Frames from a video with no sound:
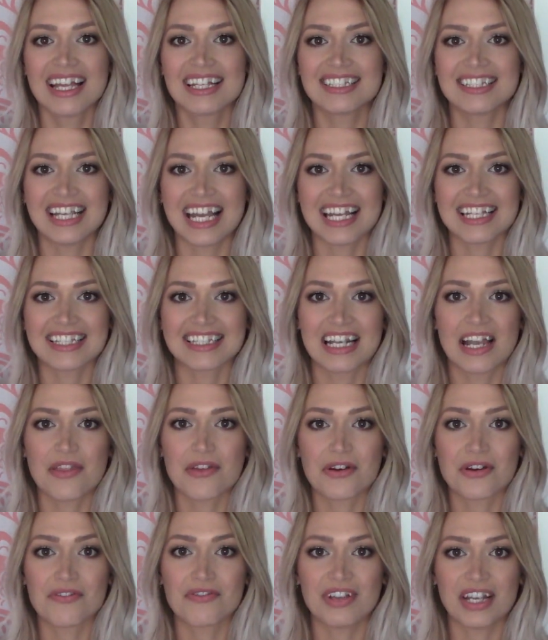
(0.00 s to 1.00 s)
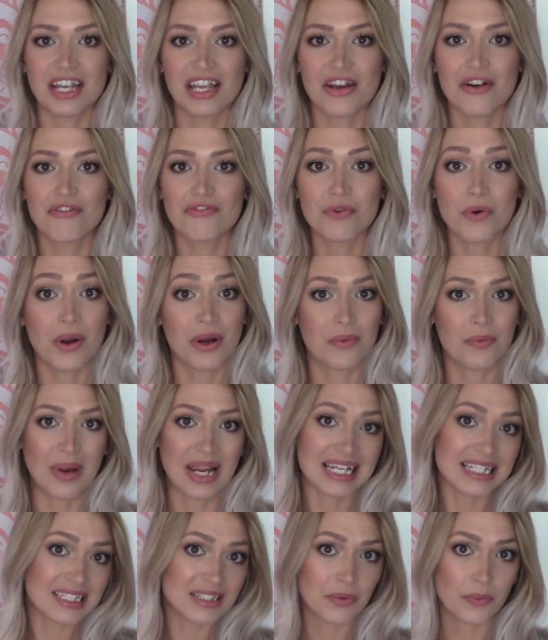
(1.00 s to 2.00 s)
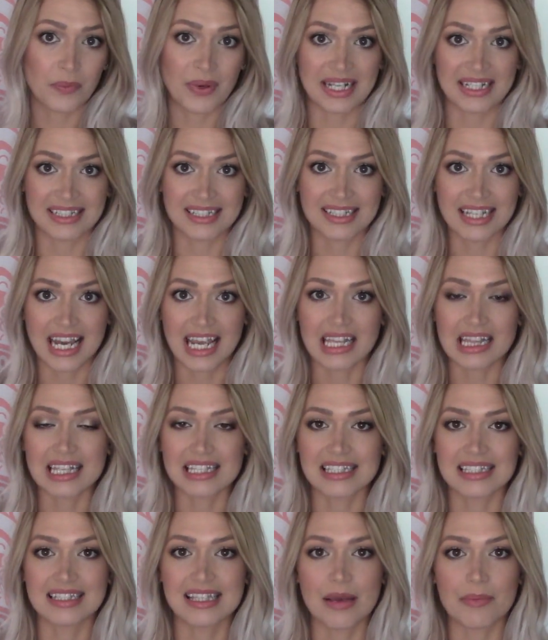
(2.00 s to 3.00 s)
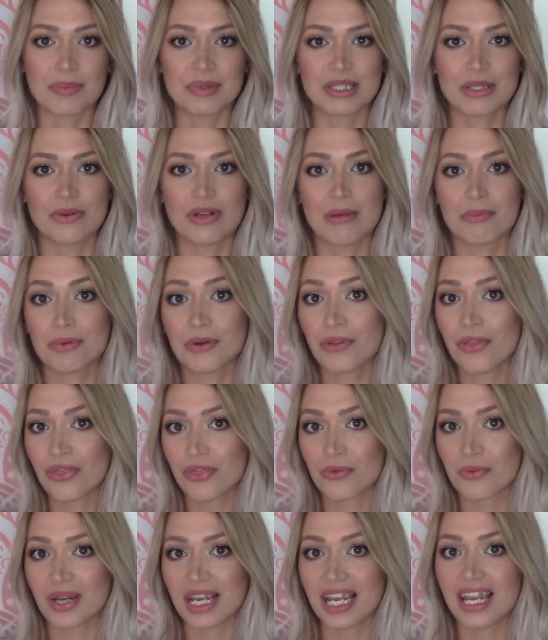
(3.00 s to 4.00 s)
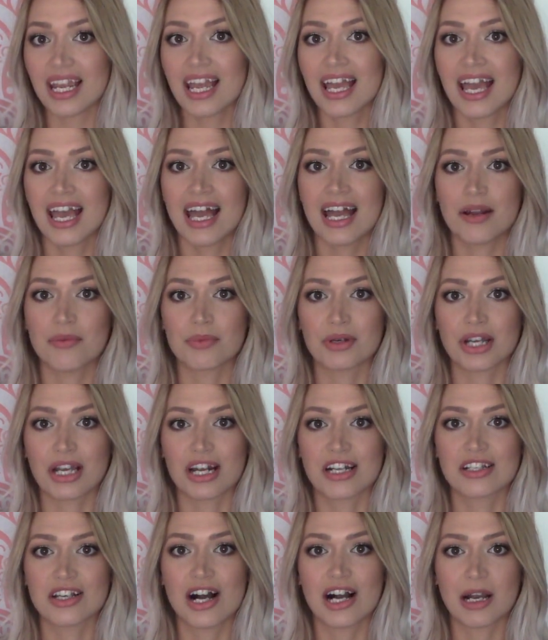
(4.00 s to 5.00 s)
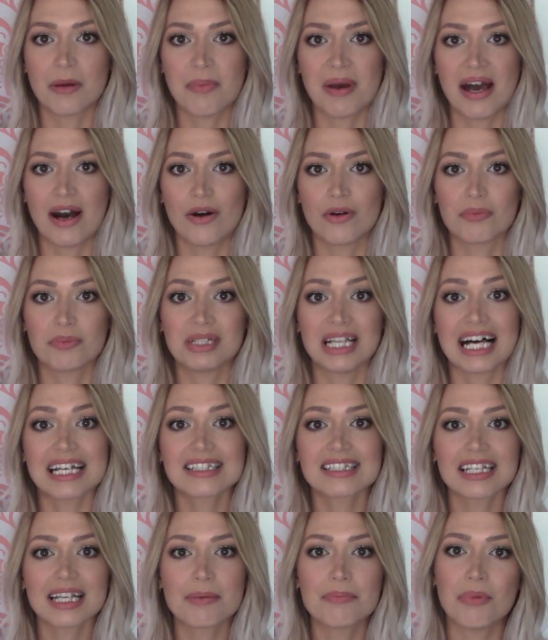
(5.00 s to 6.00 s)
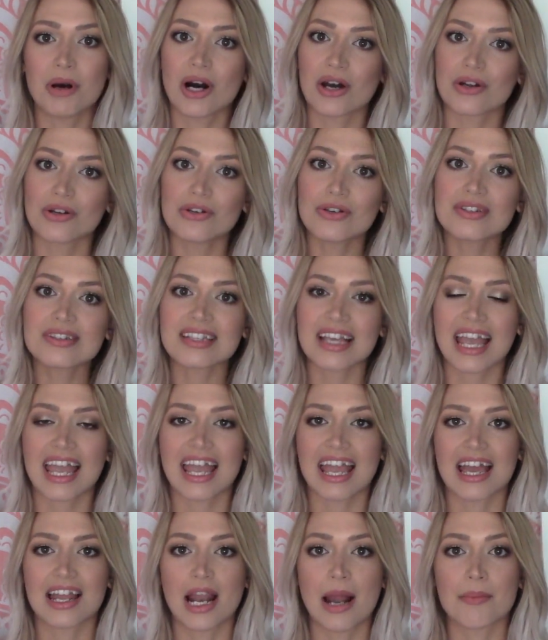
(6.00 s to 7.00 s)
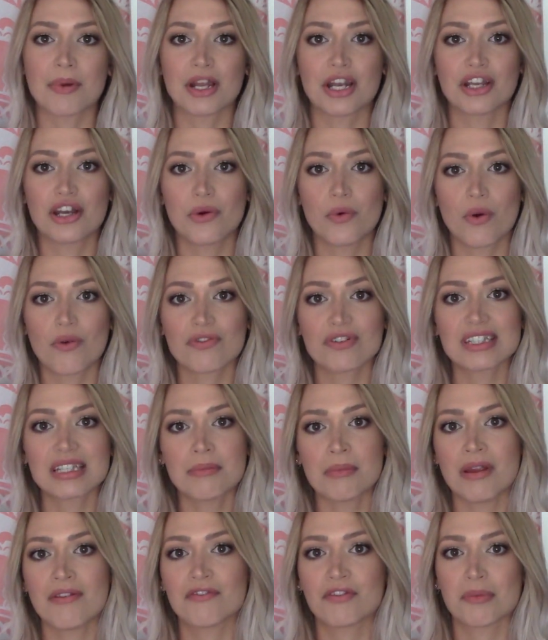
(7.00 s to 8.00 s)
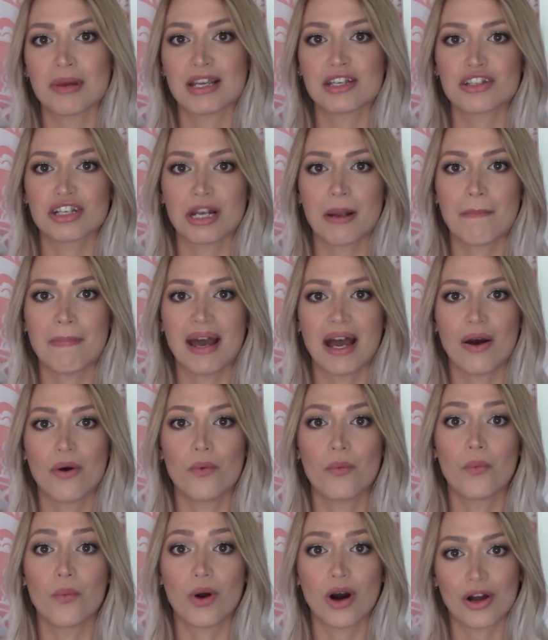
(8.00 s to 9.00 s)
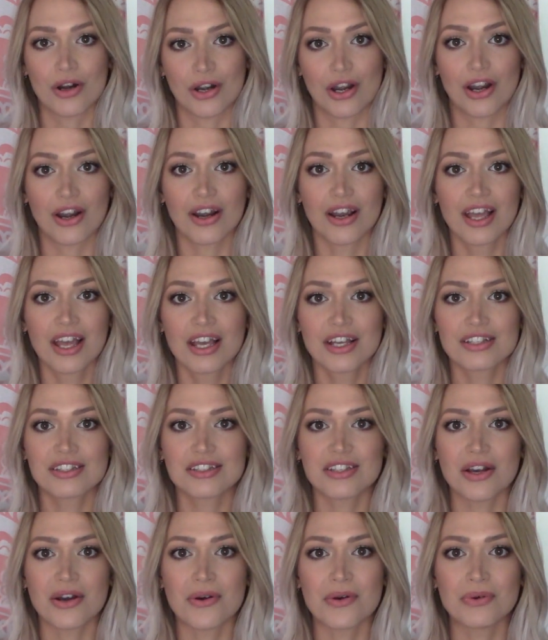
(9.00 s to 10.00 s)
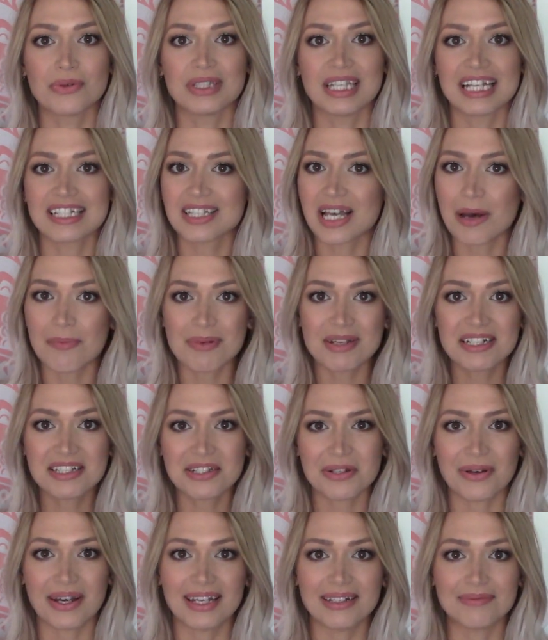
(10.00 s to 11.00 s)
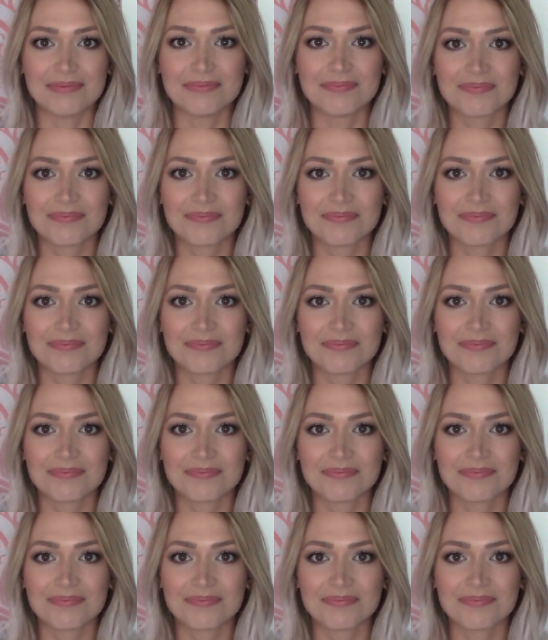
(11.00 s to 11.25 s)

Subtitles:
Today is another video for Waste Wednesday. This is episode number 3 and we're going to talk about plastic bottles and I'm going to go over some information about water. So let's hop into it.